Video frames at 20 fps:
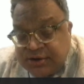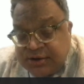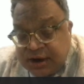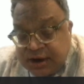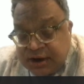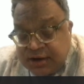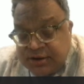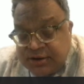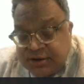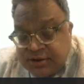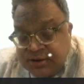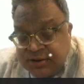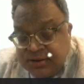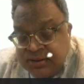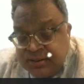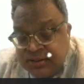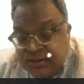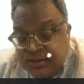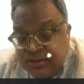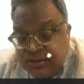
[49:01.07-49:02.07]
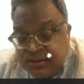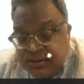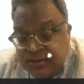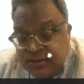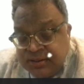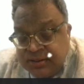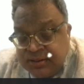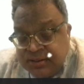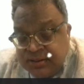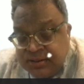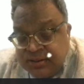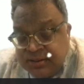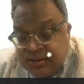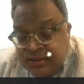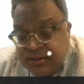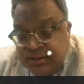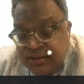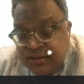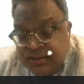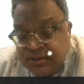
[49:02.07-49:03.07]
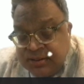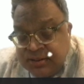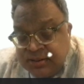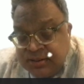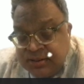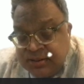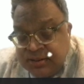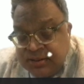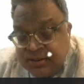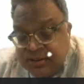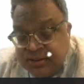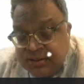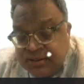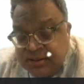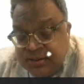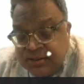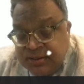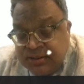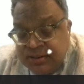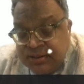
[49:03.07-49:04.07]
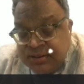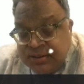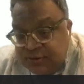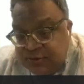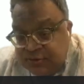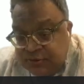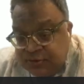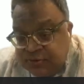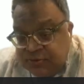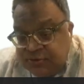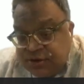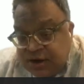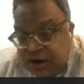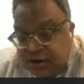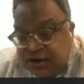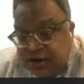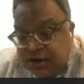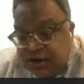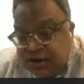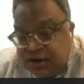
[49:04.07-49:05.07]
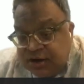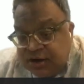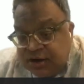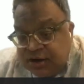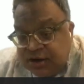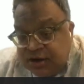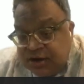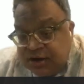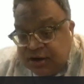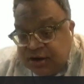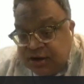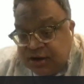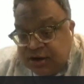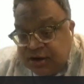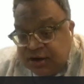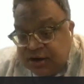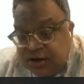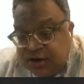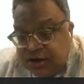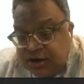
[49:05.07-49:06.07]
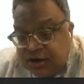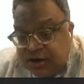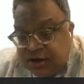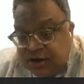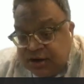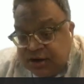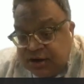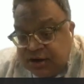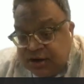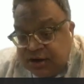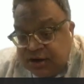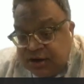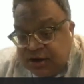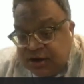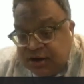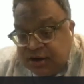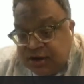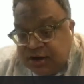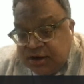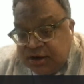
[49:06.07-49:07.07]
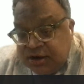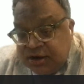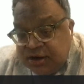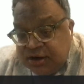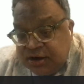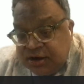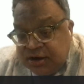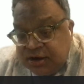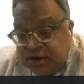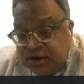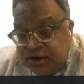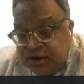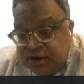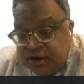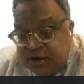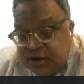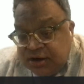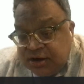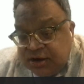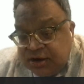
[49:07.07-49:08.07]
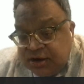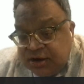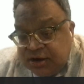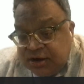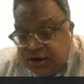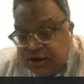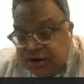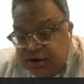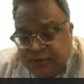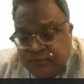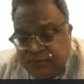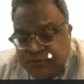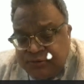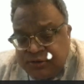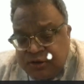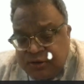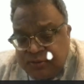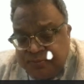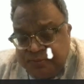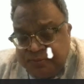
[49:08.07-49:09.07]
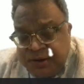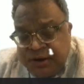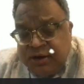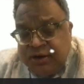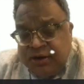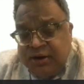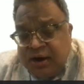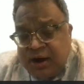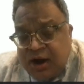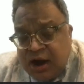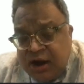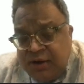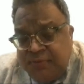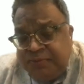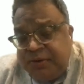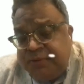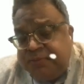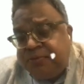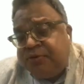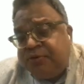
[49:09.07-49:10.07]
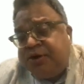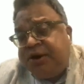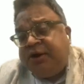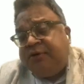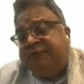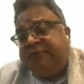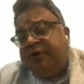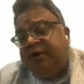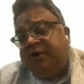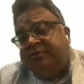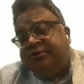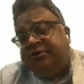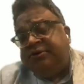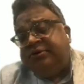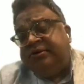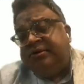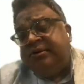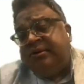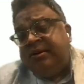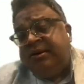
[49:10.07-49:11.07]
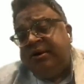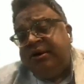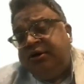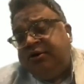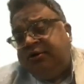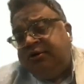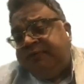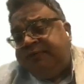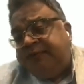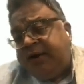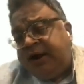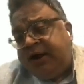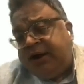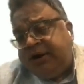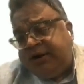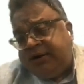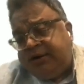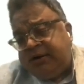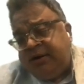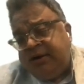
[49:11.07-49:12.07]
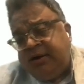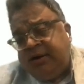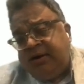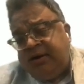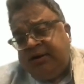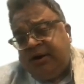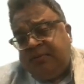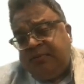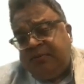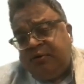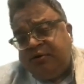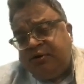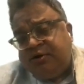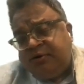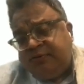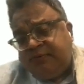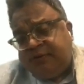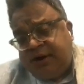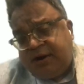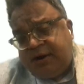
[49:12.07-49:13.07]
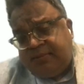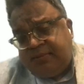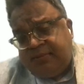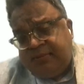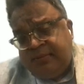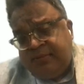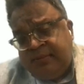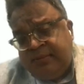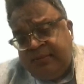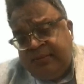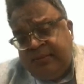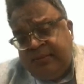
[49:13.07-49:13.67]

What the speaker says: as science, he will never become a patent agent. So those are the differences which are there. But there are, if you go to big law firms or big IP boutique firms, you'll find that most of them,